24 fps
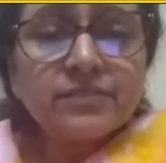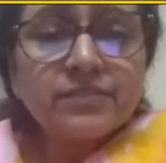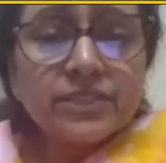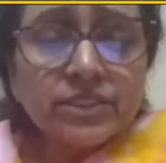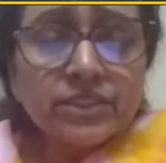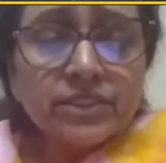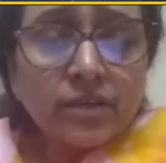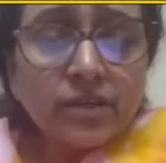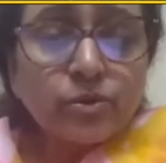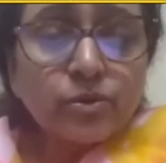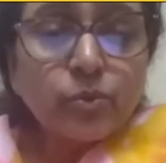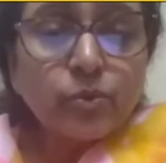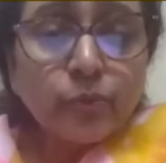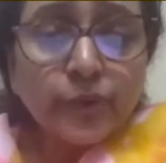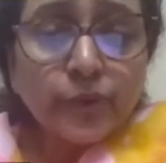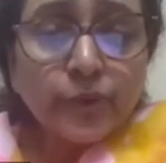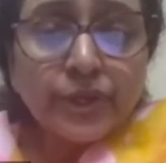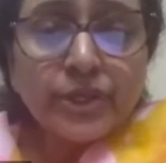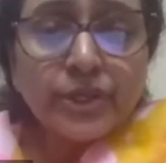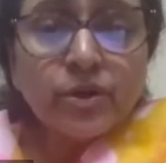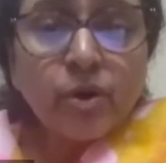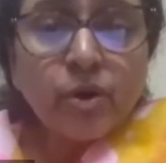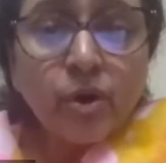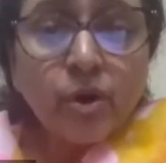which are
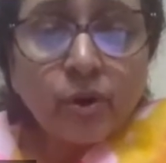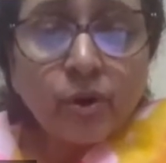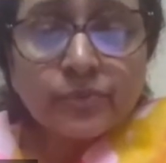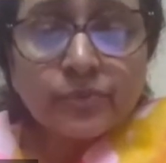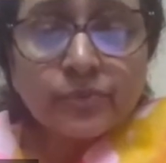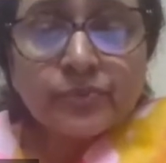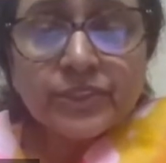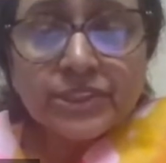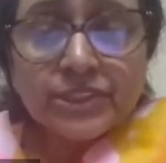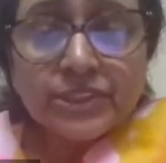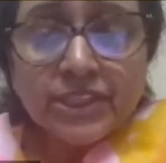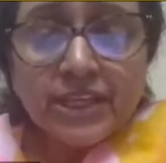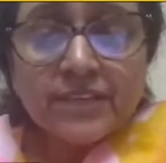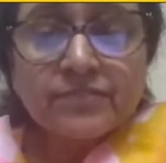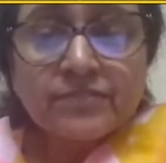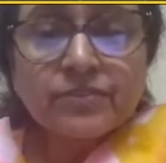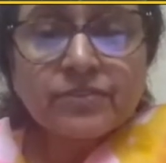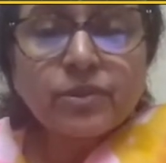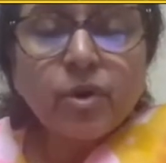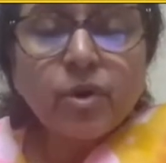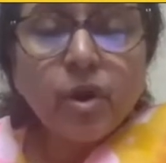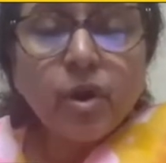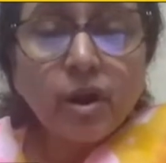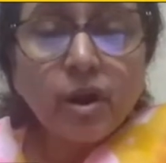going on, which has
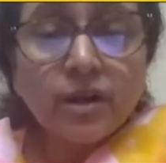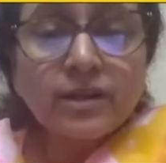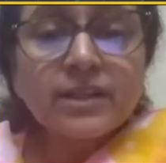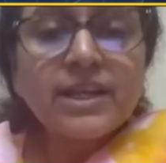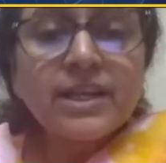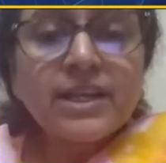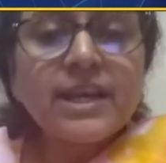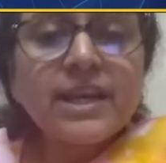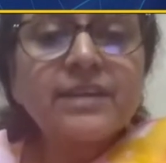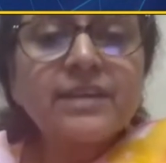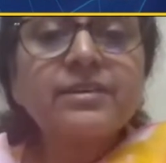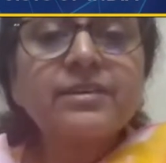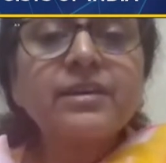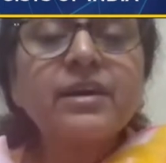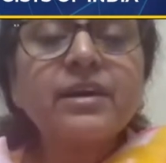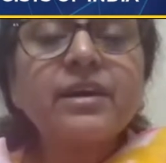not yet